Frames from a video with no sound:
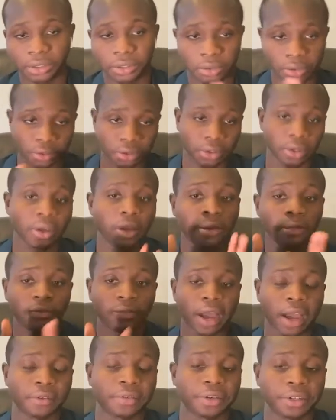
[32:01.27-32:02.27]
So
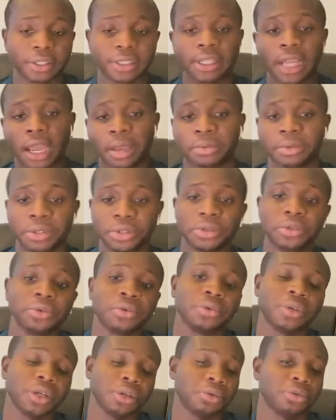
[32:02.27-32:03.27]
500 times
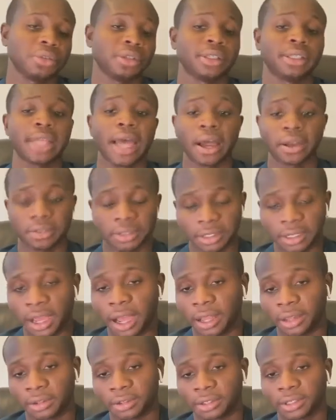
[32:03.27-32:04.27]
2 equals
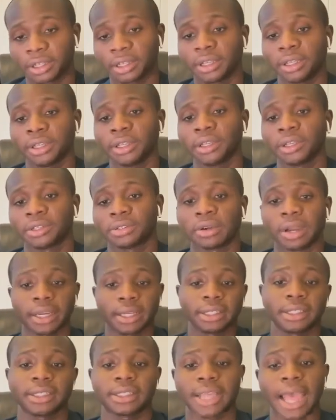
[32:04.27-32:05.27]
$1,000. So I
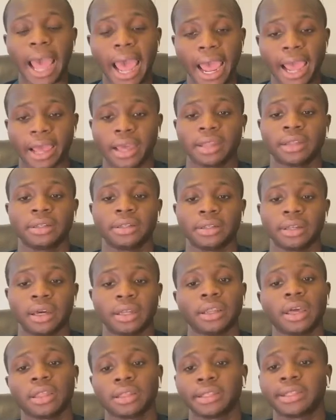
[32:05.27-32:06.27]
can just add
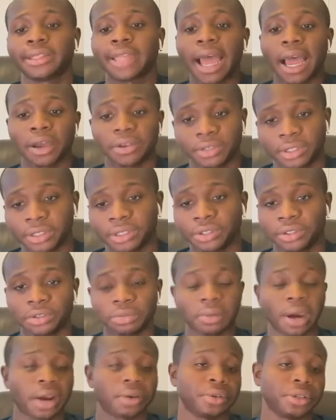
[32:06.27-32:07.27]
another 1,000
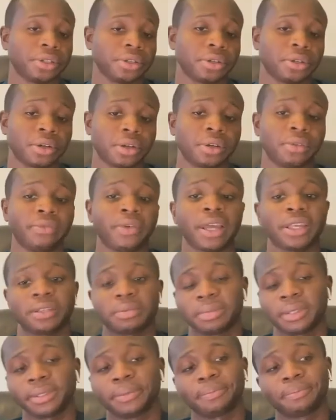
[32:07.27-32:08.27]
to my return on
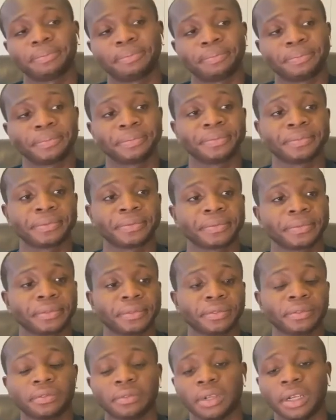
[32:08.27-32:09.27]
investment.
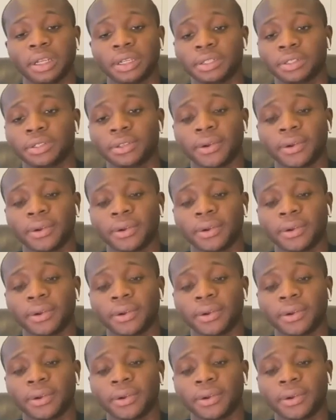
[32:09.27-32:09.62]
Right?